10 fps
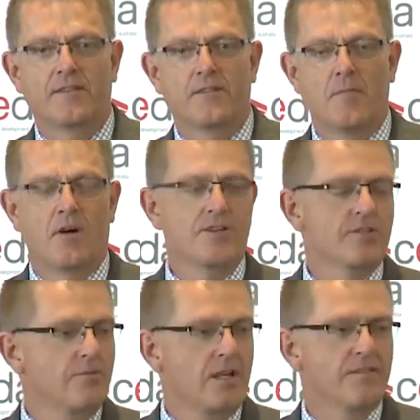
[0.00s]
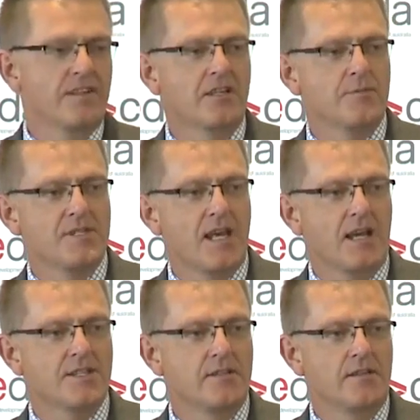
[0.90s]
marginal rate of income
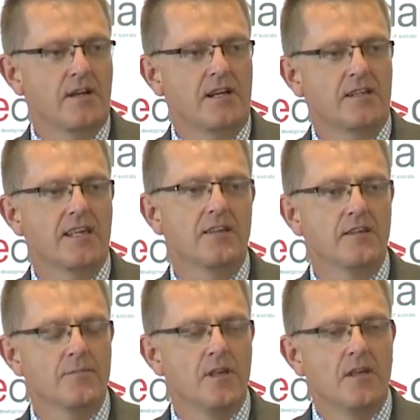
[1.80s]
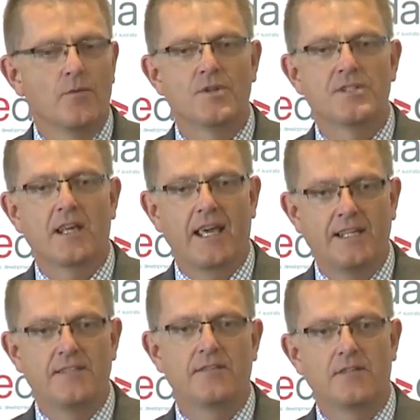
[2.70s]
tax in the United Kingdom was
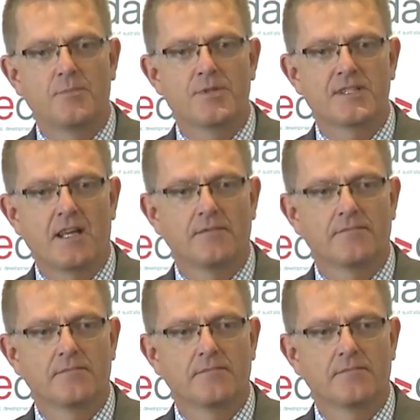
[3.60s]
83%.